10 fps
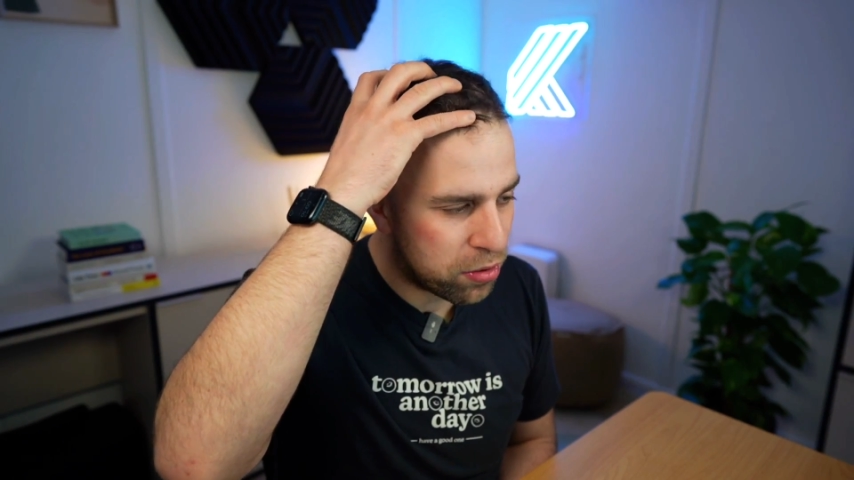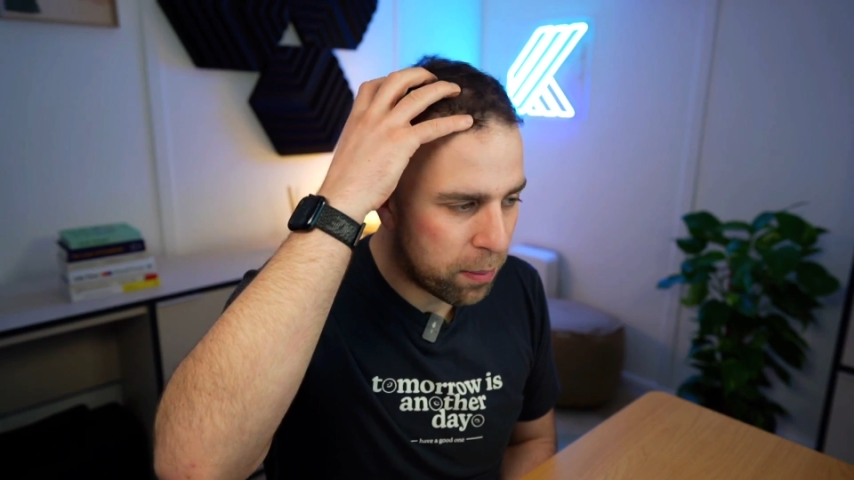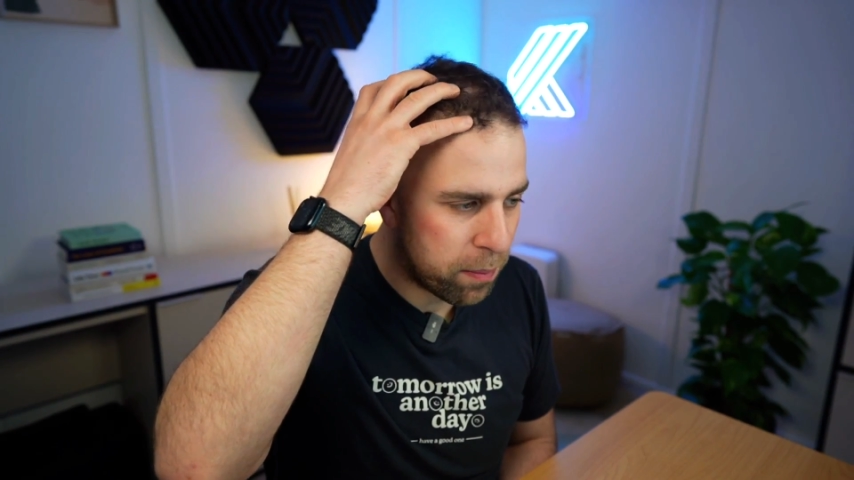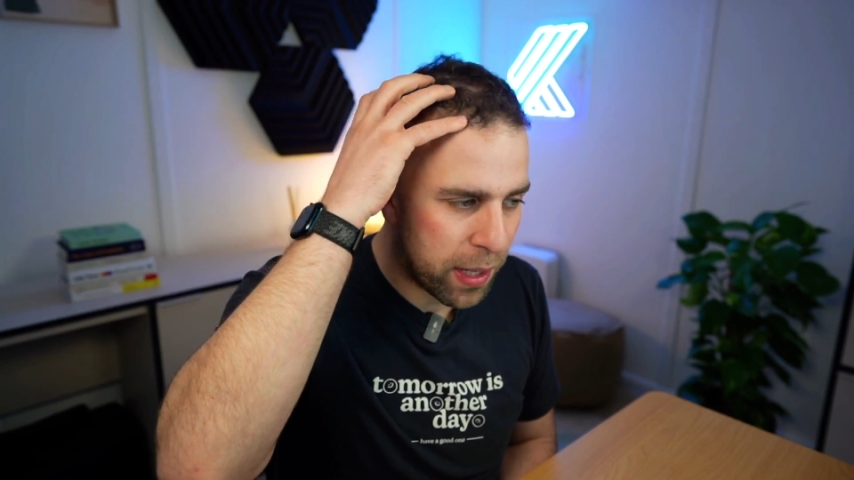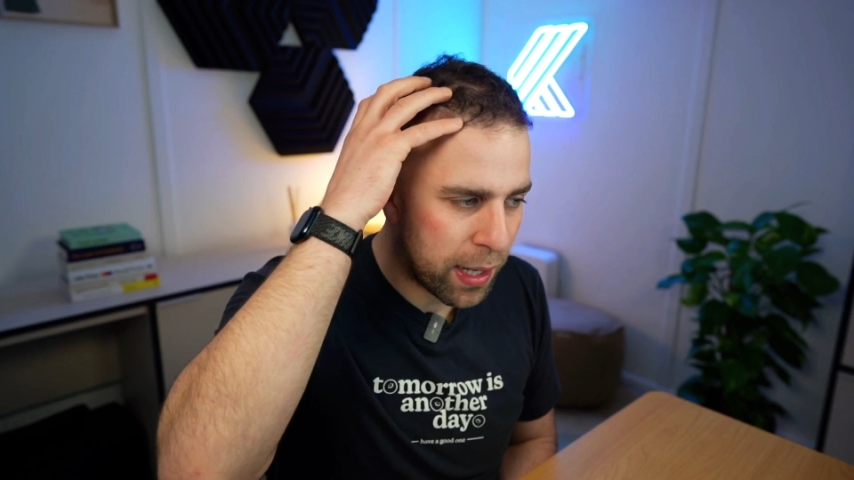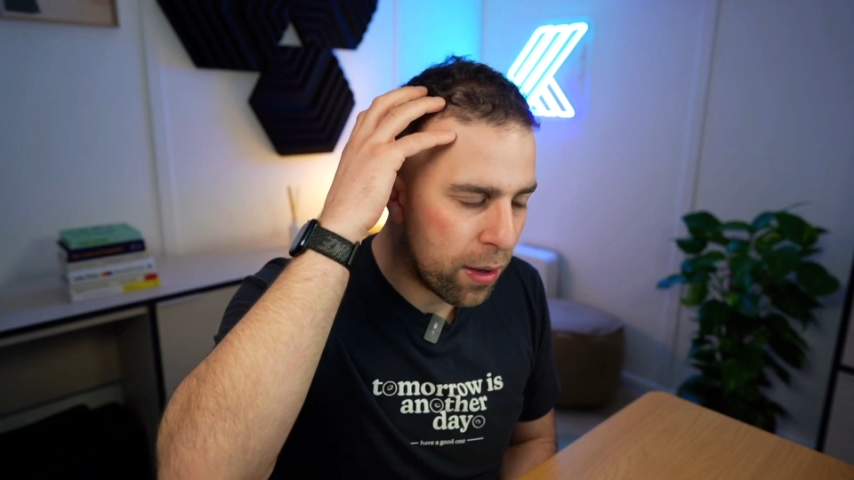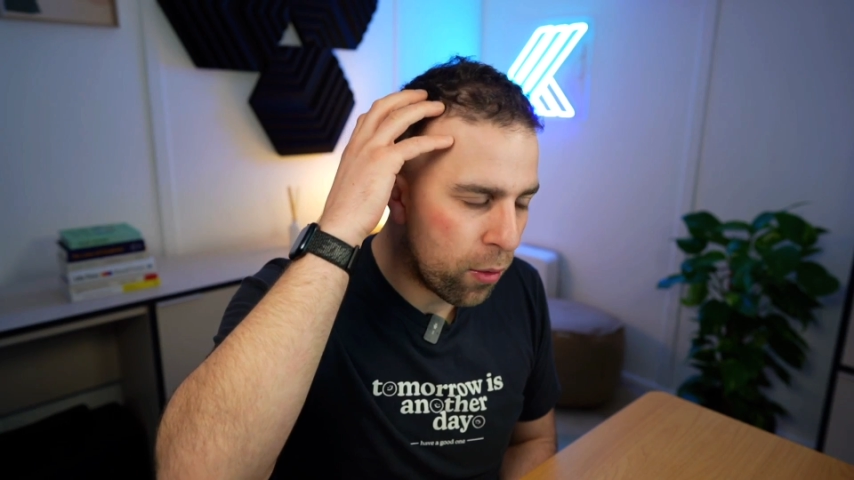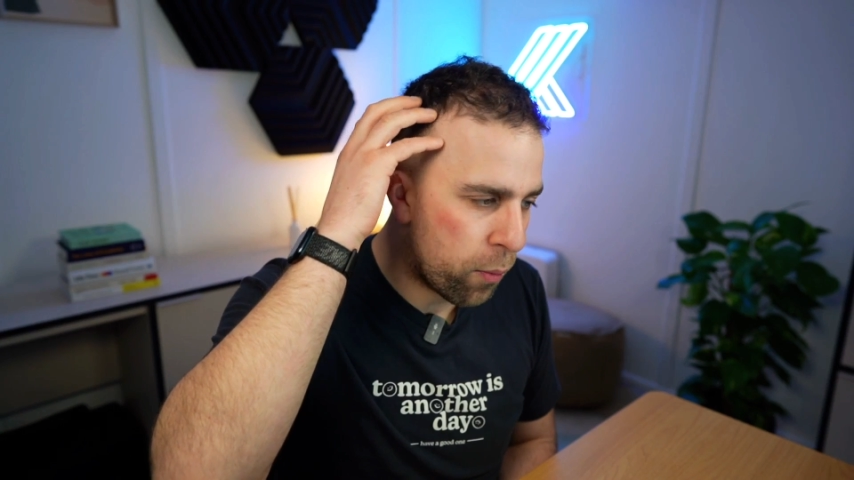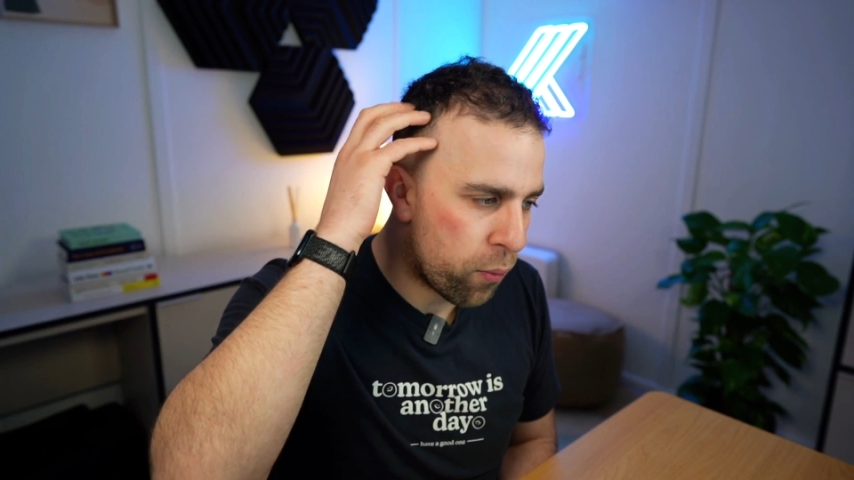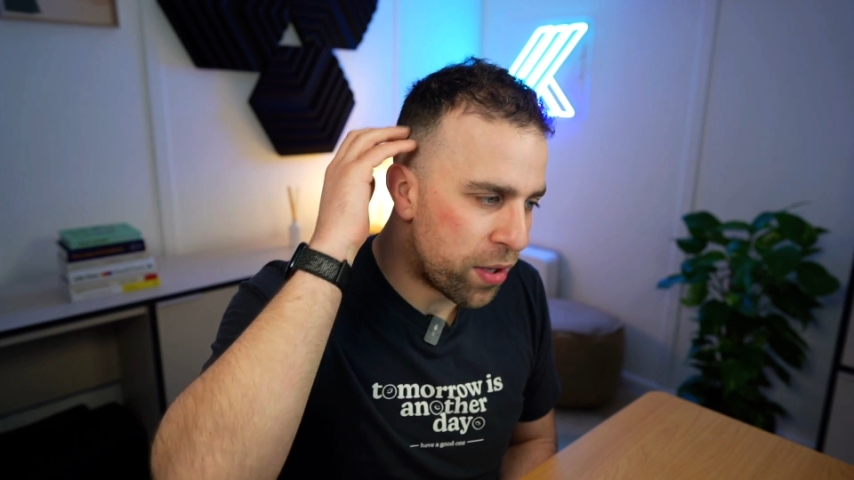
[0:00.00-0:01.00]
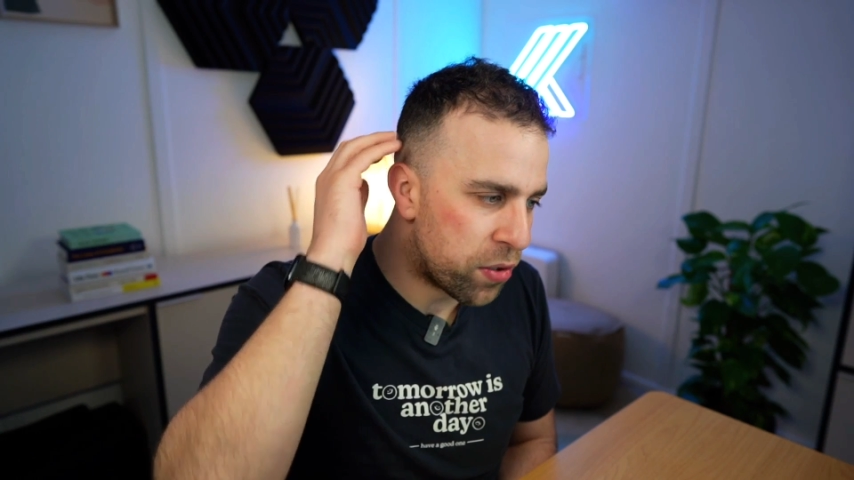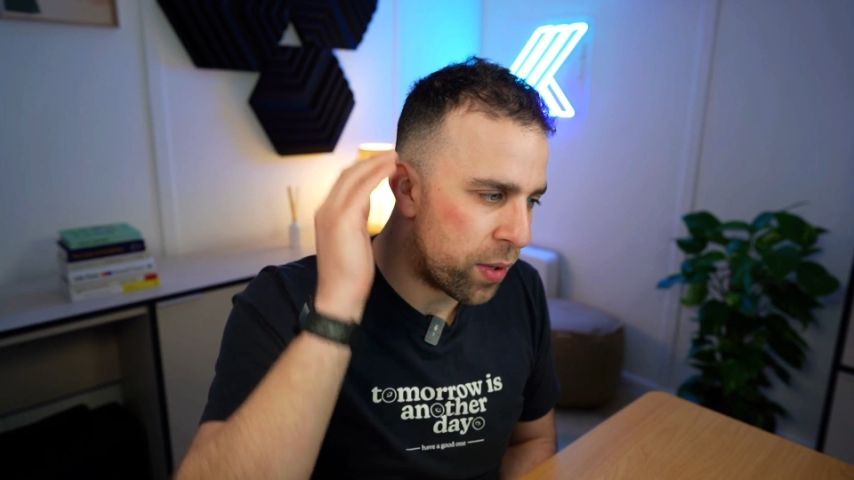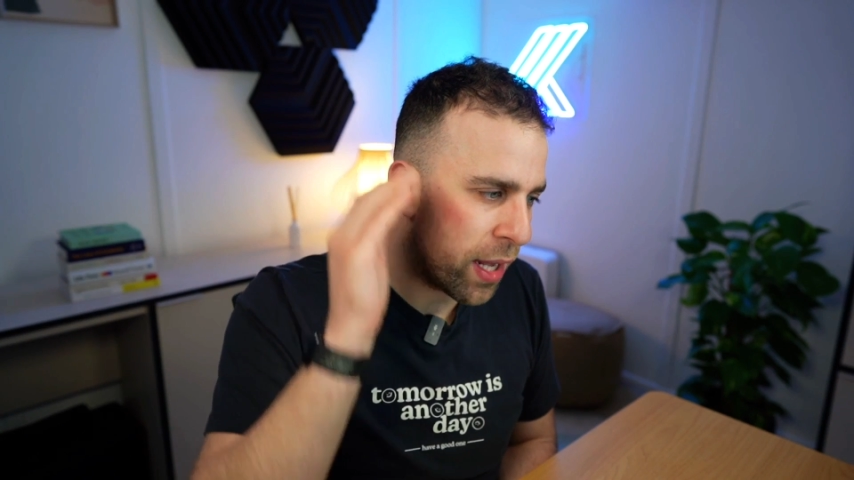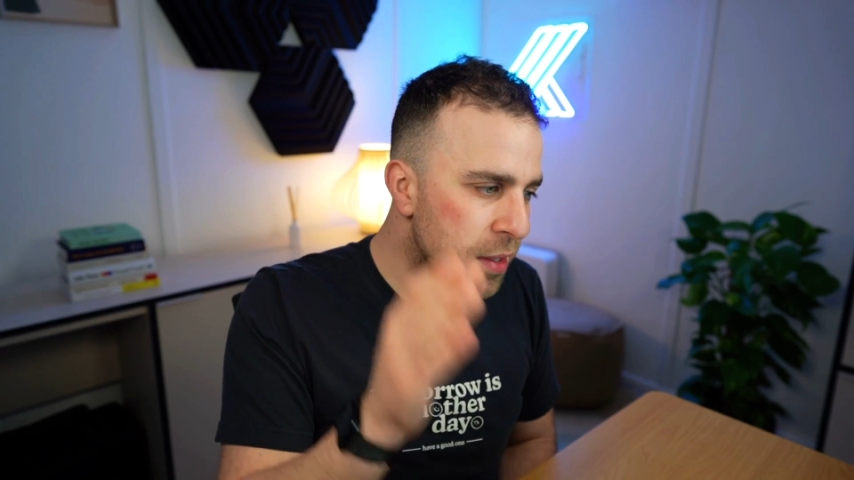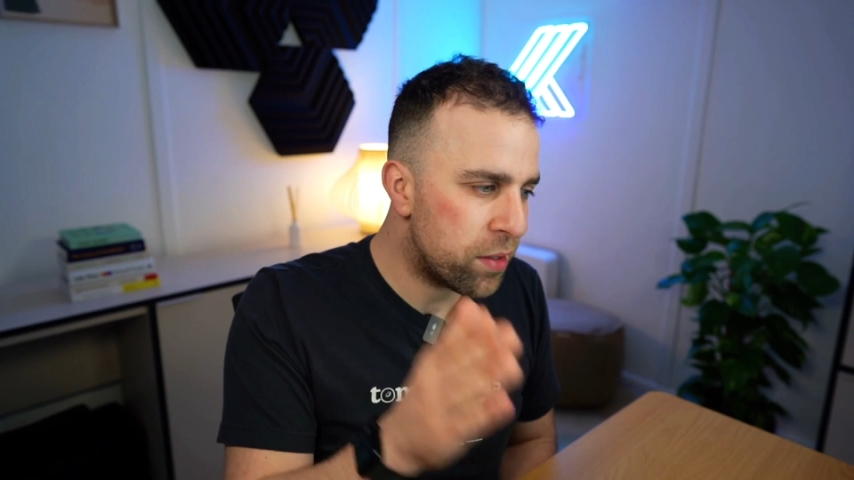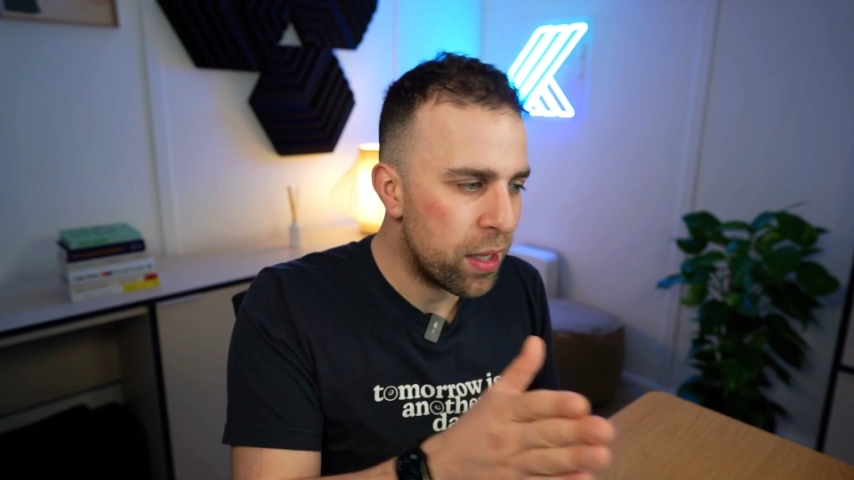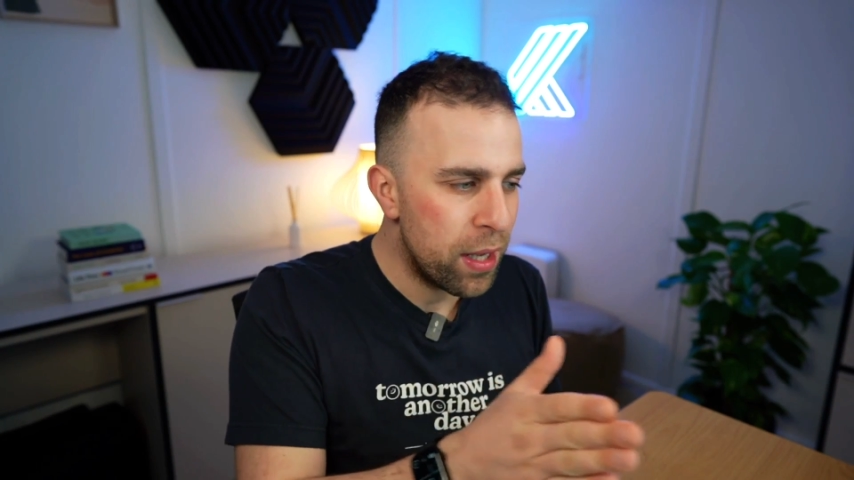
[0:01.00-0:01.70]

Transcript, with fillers: or something or a press release,